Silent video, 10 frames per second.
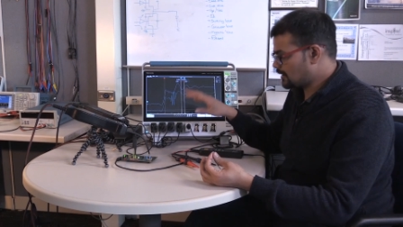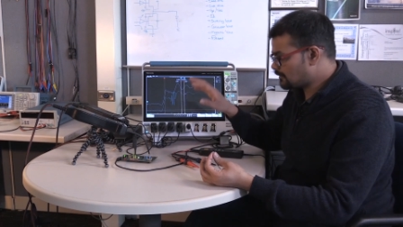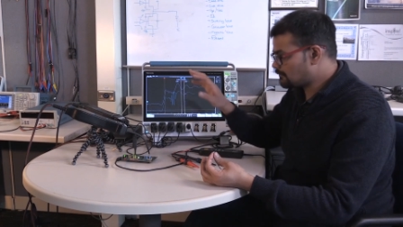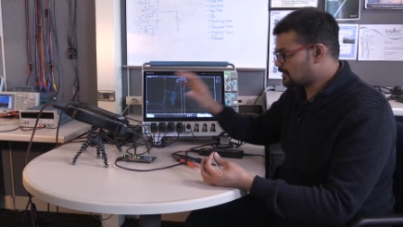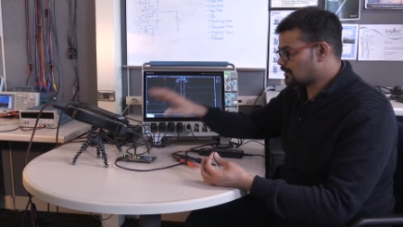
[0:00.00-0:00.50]

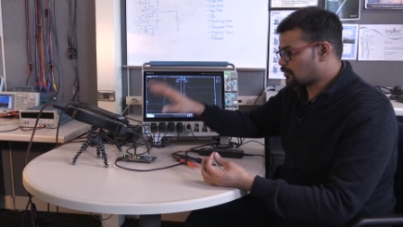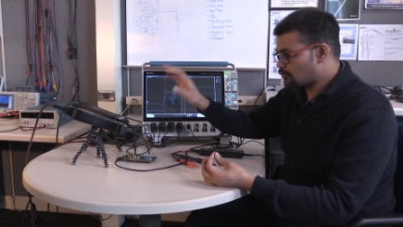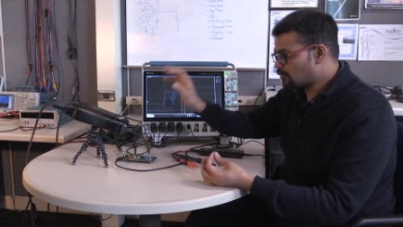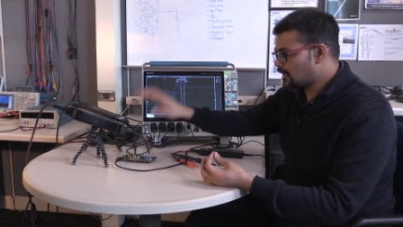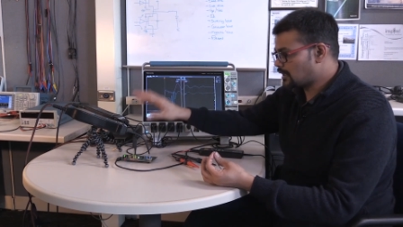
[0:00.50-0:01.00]
Even with the
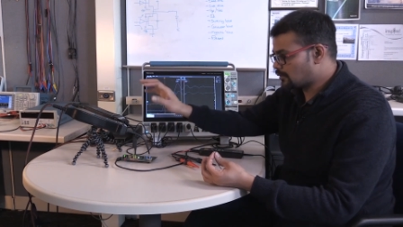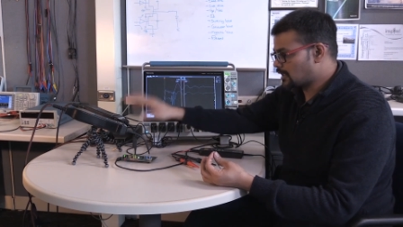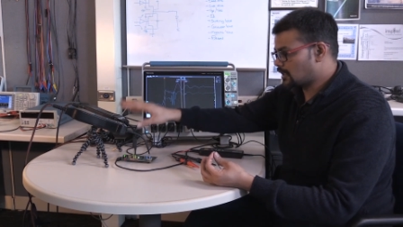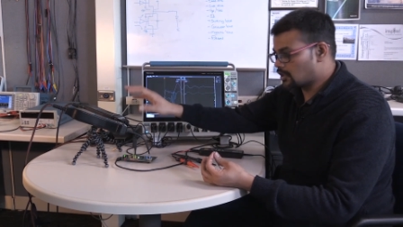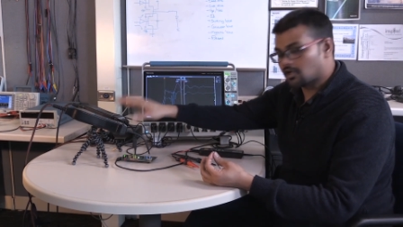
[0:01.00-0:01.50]
really,
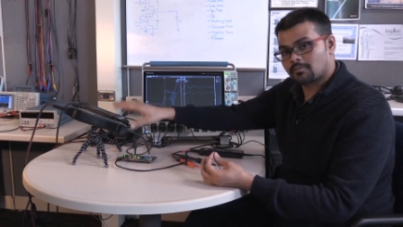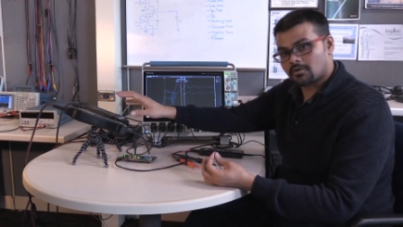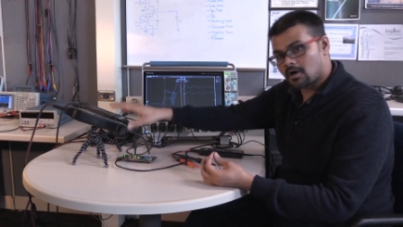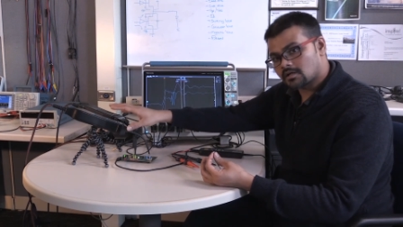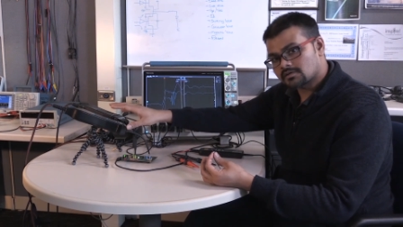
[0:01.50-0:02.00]
really good
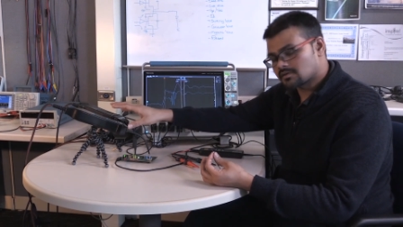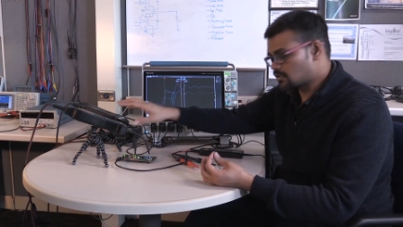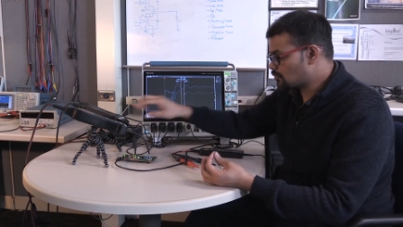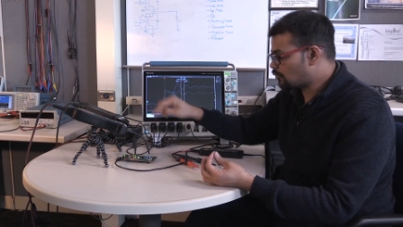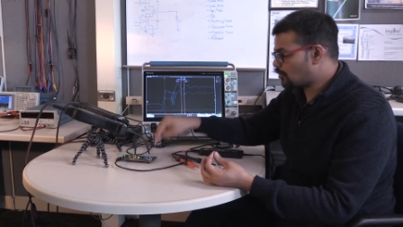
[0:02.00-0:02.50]

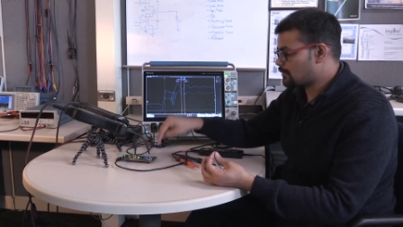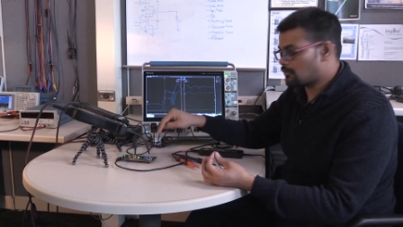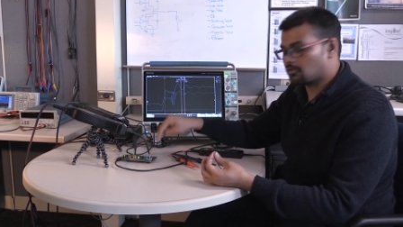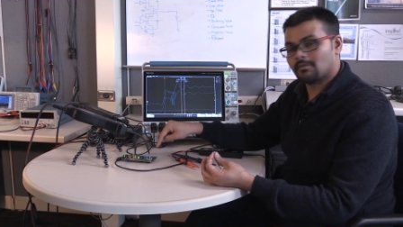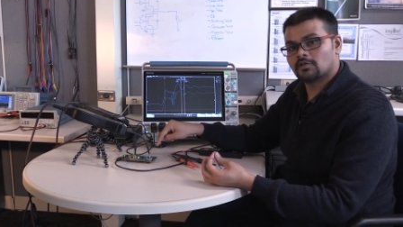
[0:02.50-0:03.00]
products, you won't be
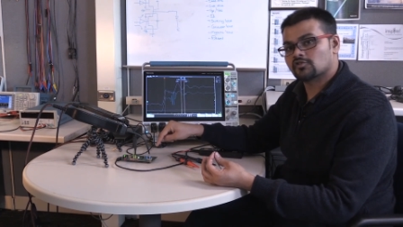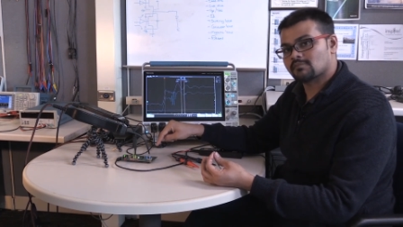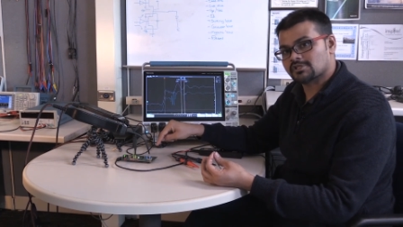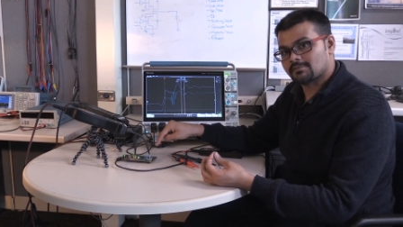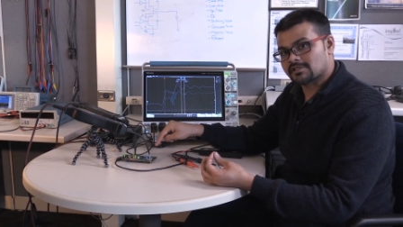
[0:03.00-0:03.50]
able to make
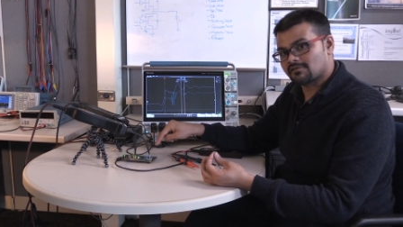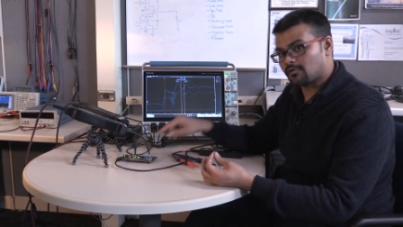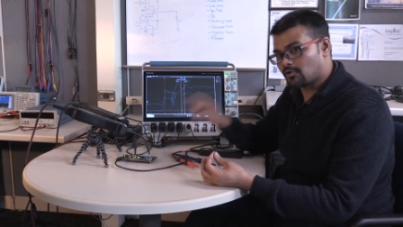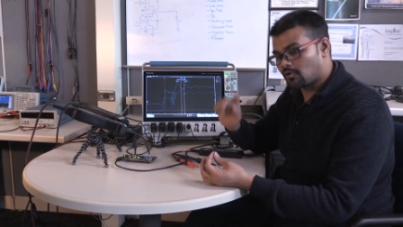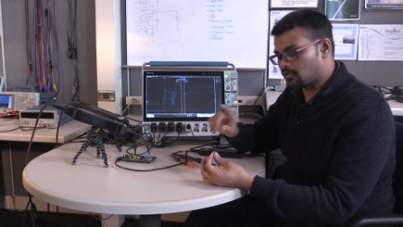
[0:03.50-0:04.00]
those measurements if
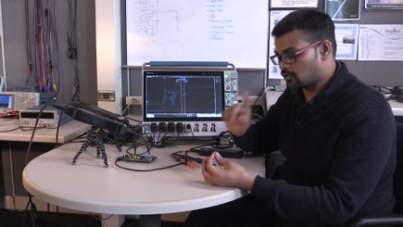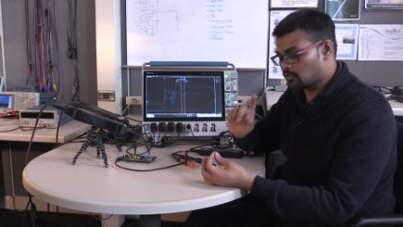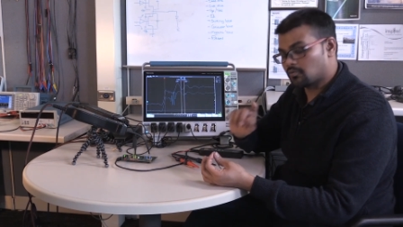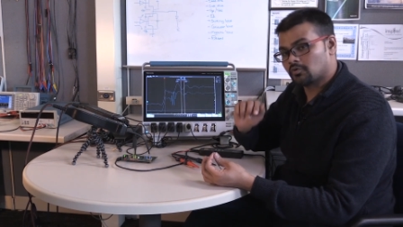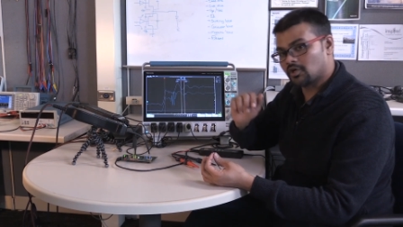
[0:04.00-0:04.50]
you don't
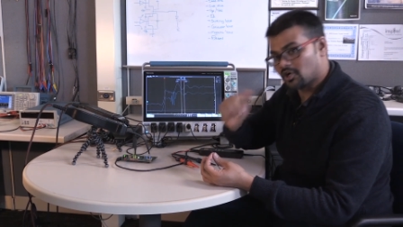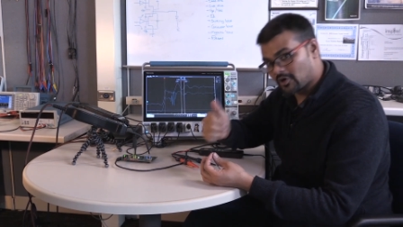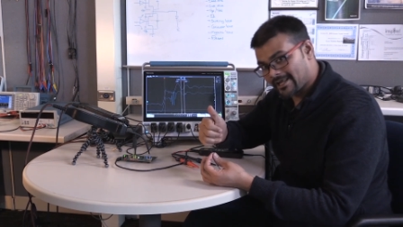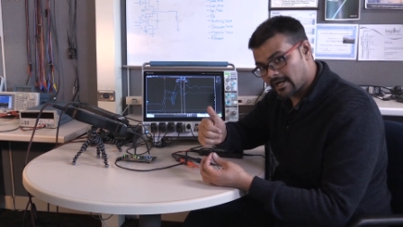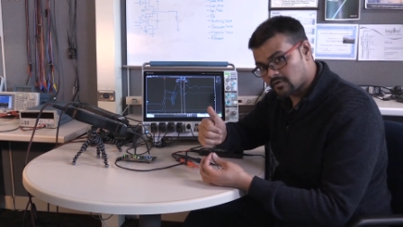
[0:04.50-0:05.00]
do
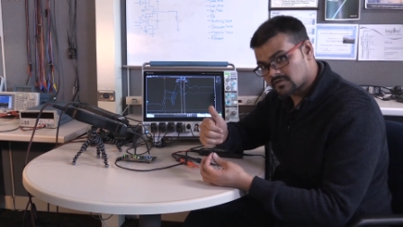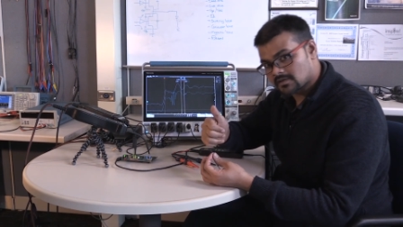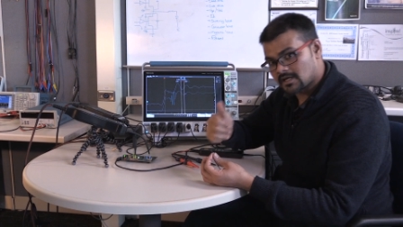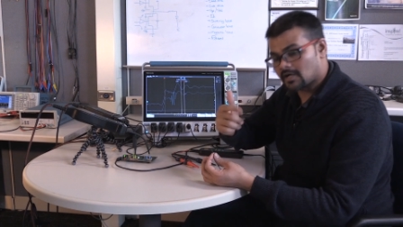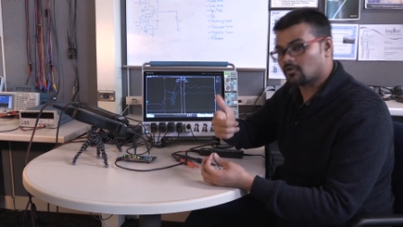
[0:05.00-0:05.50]
good
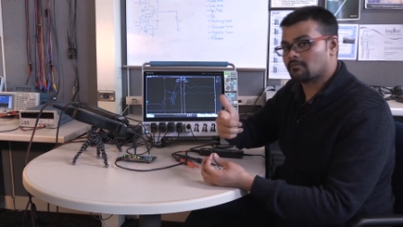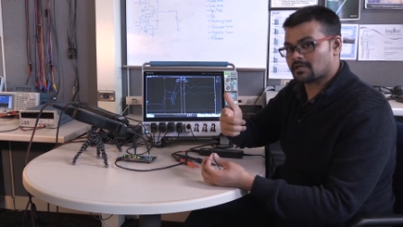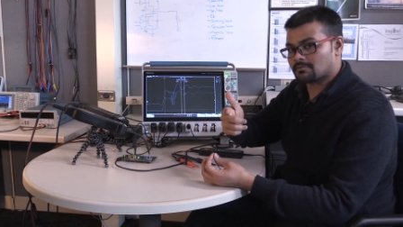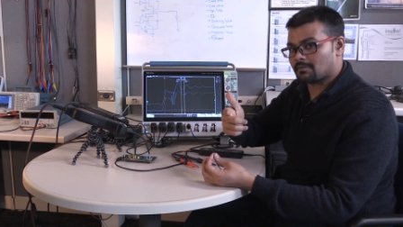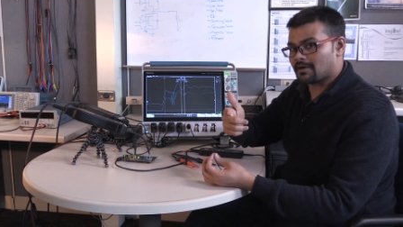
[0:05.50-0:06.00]
layouts and good
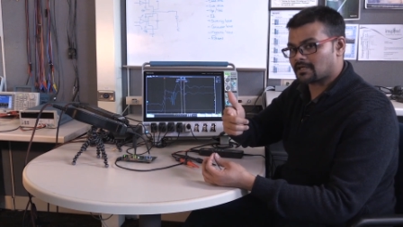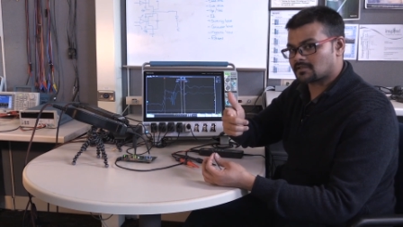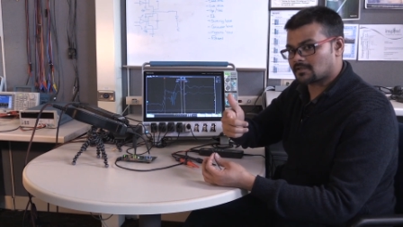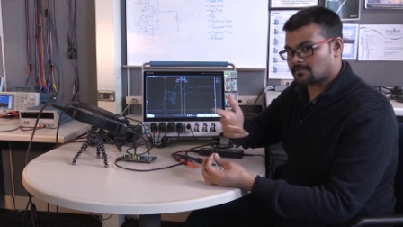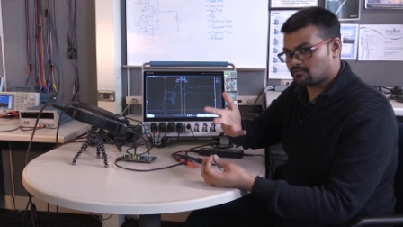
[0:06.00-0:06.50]
measurement
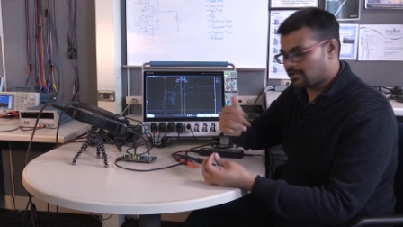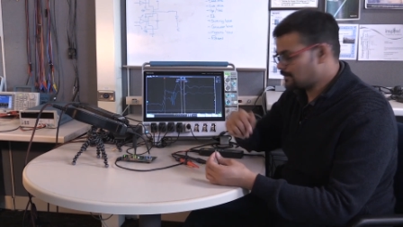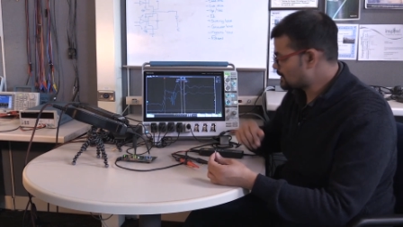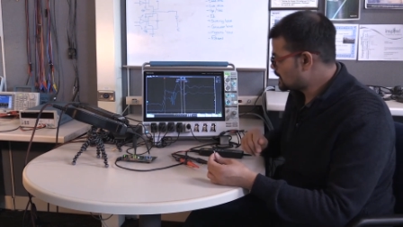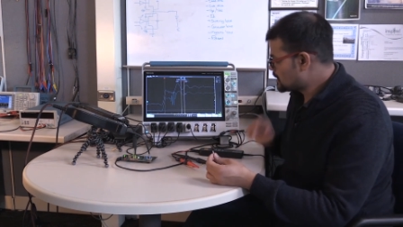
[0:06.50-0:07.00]
practices, right?